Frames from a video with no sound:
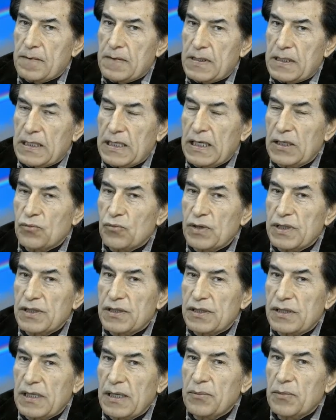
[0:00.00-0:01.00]
Can we
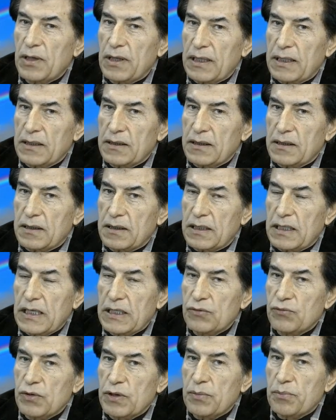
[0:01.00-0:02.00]
stimulate it?
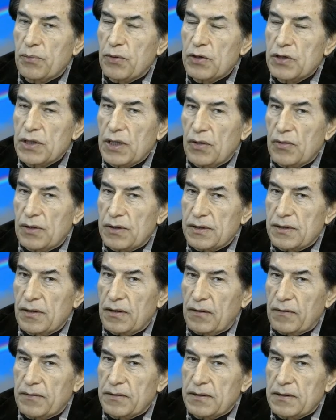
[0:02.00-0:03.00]
Can we push
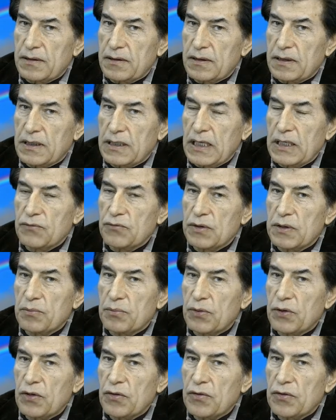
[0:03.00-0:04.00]
ourselves? Can we
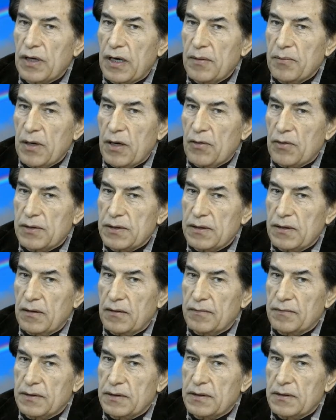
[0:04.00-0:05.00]
program
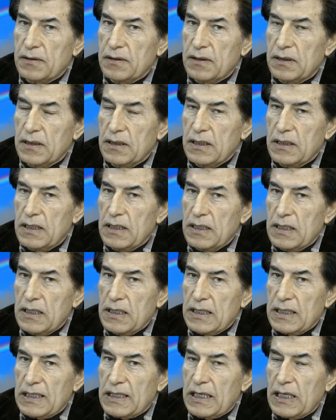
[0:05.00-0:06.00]
ourselves?
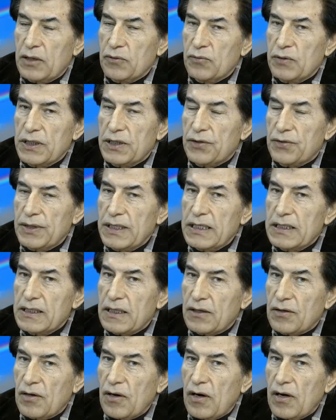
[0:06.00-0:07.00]
Can we create a
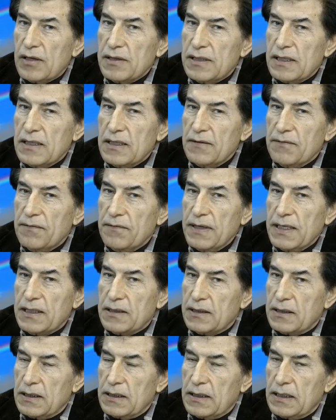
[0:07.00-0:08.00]
cause and
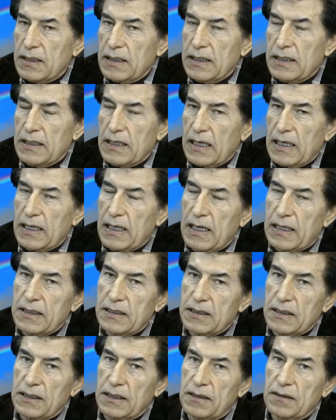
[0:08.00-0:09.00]
effect in an
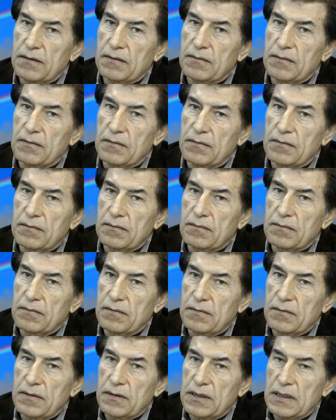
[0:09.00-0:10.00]
idea?
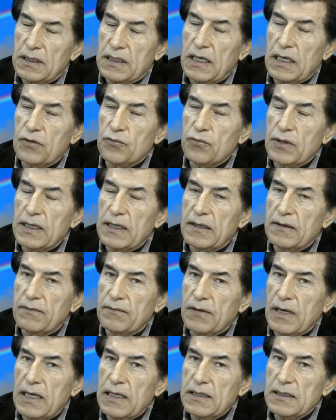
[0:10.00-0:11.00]
Can we
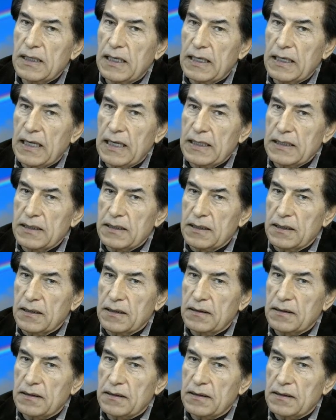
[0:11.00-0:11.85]
invite an idea?